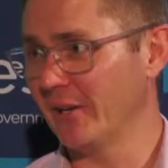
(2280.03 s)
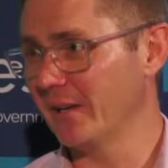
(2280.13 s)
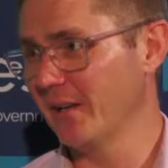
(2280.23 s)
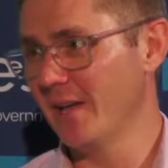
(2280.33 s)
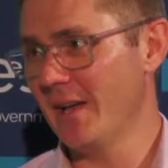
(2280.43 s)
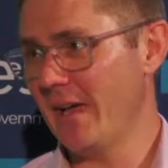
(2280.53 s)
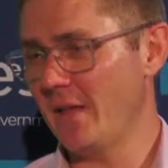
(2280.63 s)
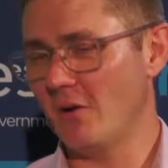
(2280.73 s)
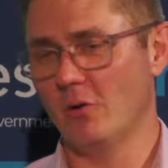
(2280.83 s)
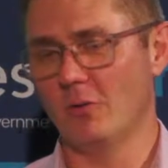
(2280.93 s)
And
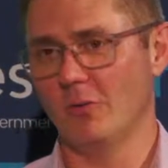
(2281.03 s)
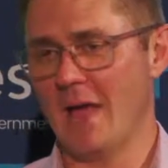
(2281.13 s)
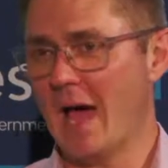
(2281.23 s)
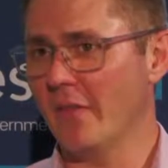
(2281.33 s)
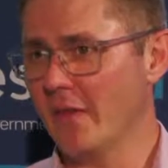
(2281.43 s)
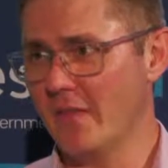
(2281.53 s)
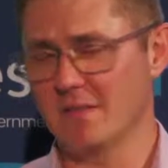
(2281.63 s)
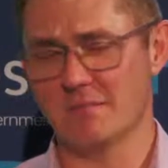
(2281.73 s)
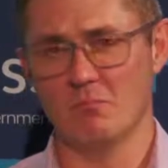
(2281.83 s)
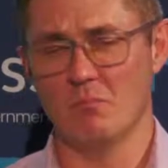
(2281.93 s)
they're all out there.
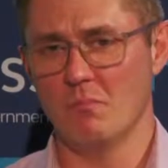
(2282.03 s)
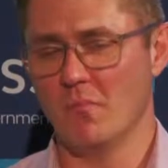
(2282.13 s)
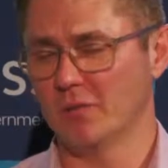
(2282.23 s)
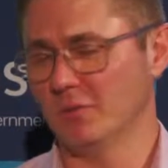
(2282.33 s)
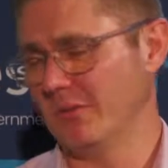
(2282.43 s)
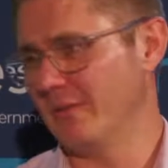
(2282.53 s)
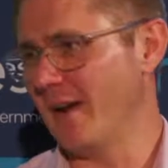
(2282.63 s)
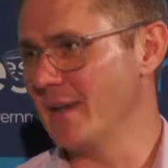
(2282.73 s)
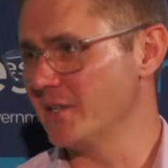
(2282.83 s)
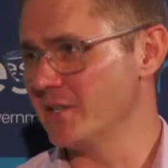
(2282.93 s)
There's multiple
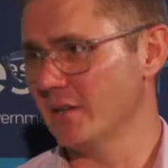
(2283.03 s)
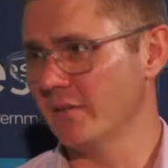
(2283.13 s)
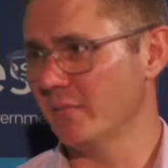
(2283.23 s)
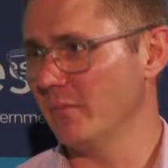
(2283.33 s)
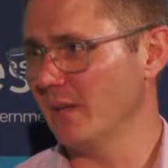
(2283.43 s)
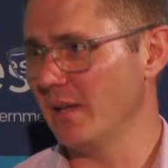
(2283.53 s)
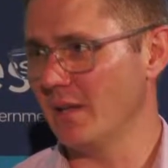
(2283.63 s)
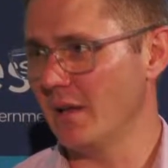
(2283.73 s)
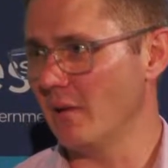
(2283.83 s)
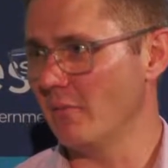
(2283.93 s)
iterations of them,
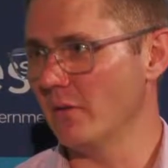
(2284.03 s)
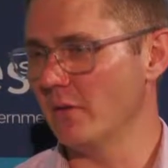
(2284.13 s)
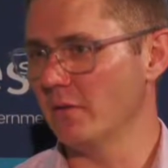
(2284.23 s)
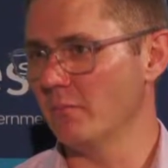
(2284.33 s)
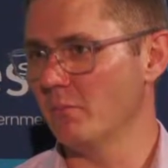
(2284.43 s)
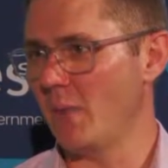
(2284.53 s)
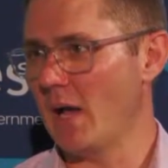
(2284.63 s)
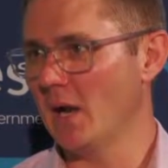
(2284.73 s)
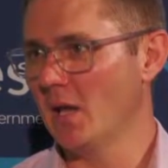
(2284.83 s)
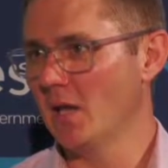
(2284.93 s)
but
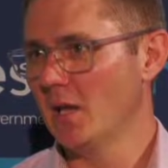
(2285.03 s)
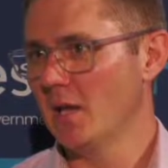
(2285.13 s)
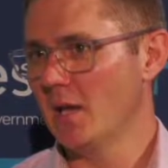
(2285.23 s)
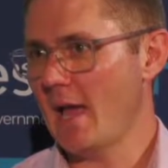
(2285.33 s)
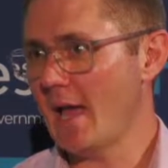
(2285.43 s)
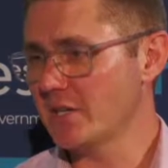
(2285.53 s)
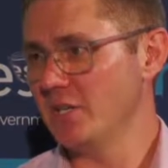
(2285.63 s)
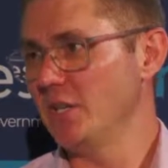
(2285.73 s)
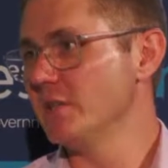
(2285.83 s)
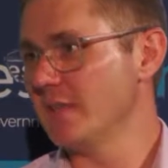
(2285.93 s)
actually
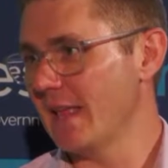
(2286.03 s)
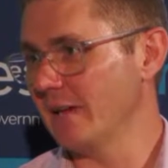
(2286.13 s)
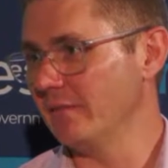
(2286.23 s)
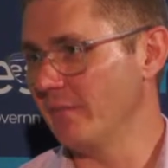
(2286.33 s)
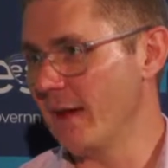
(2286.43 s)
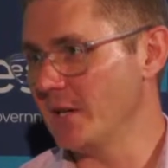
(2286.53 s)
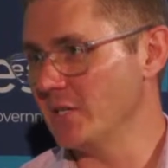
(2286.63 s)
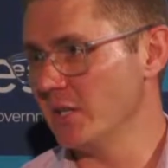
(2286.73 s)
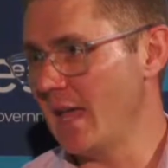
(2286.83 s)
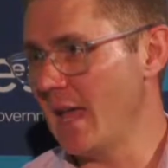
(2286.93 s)
using that
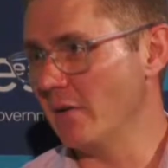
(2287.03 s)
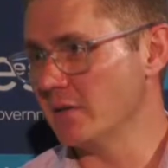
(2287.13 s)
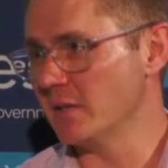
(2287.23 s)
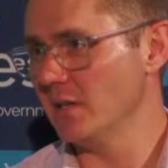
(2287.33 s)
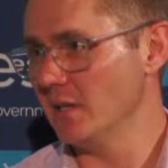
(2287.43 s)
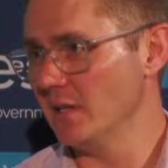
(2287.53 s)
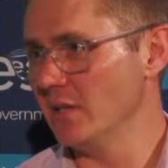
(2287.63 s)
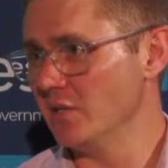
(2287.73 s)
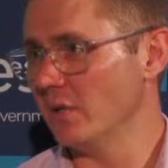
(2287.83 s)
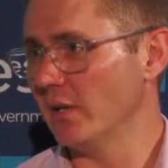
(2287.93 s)
information now
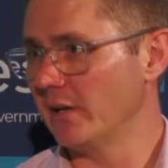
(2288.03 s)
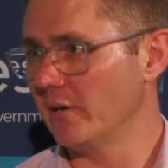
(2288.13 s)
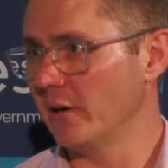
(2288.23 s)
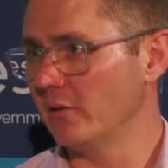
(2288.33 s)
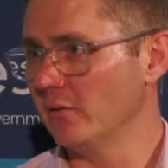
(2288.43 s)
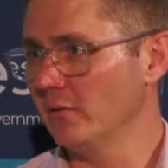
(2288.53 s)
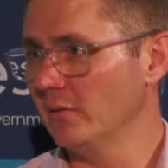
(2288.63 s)
is really critical.